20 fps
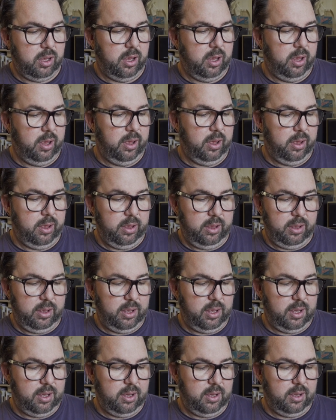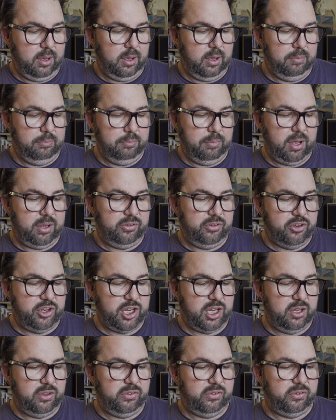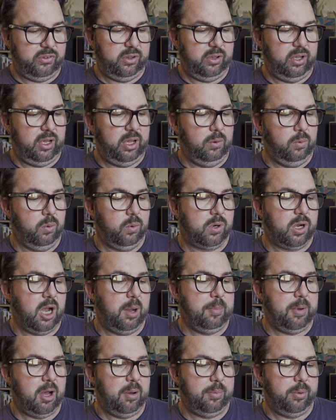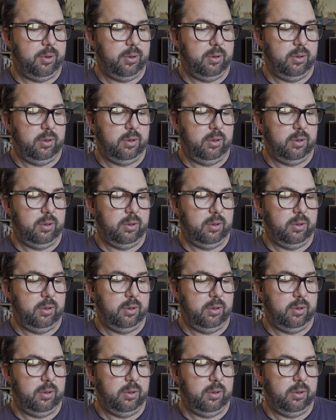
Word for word: Uh, messages, it will come up